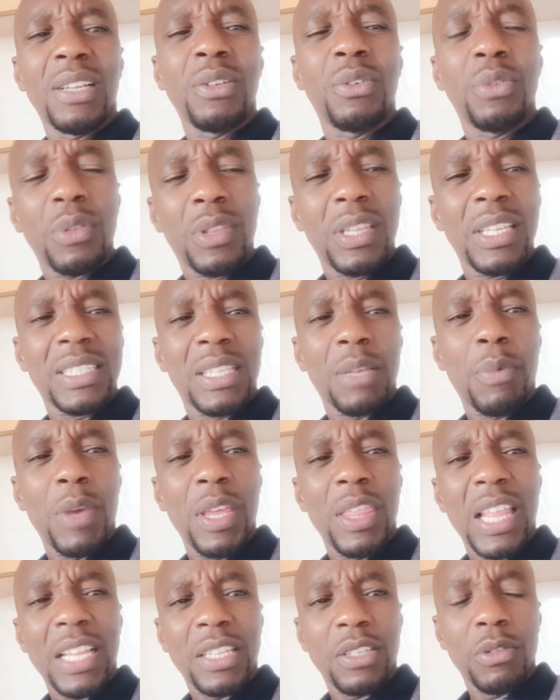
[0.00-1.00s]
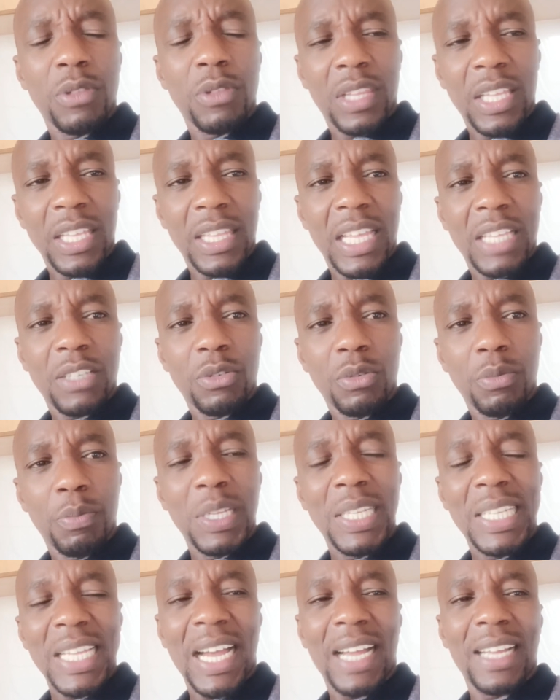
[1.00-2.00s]
Do things the way that you think they should be
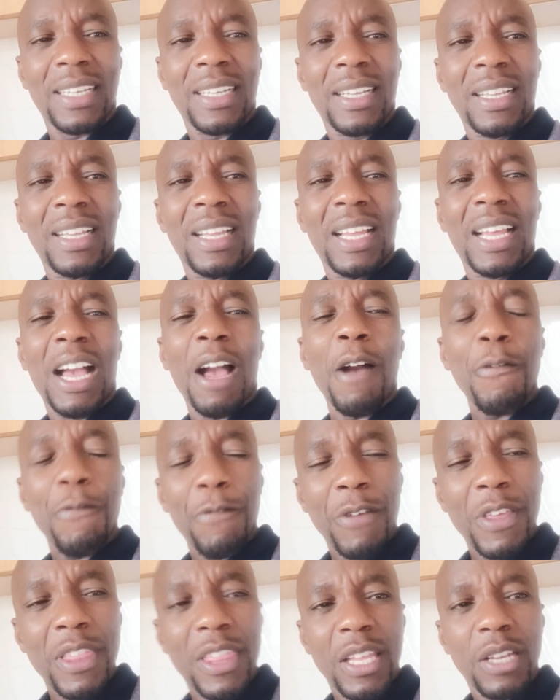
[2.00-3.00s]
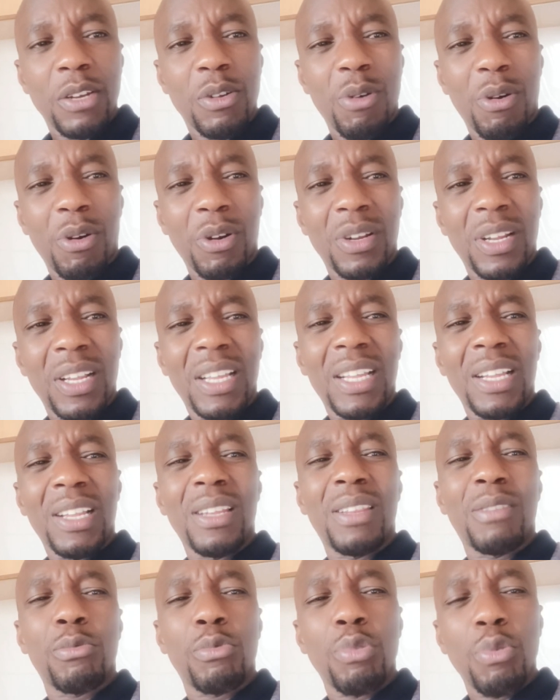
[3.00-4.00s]
done. Have faith in God.
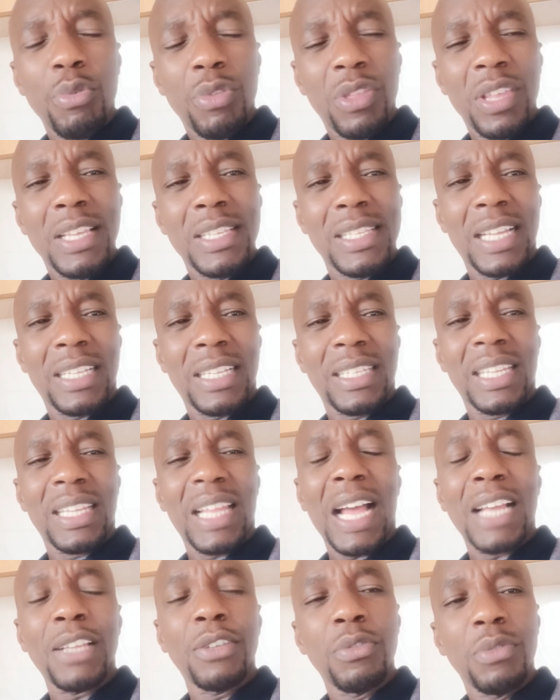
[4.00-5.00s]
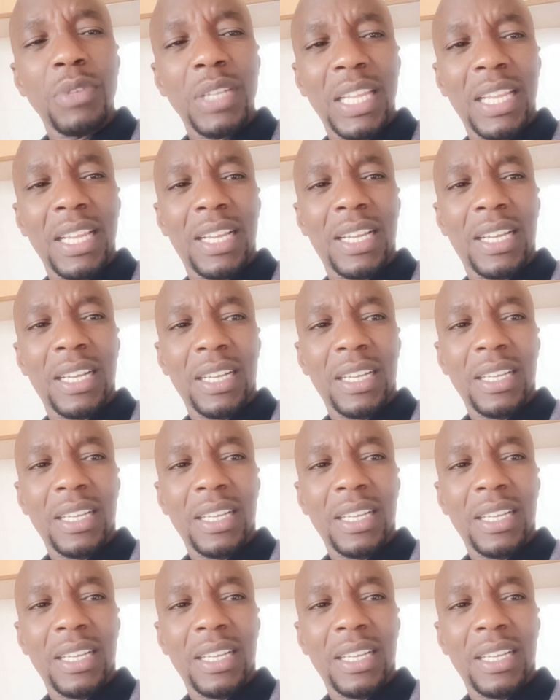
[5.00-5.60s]
Do things that are unique.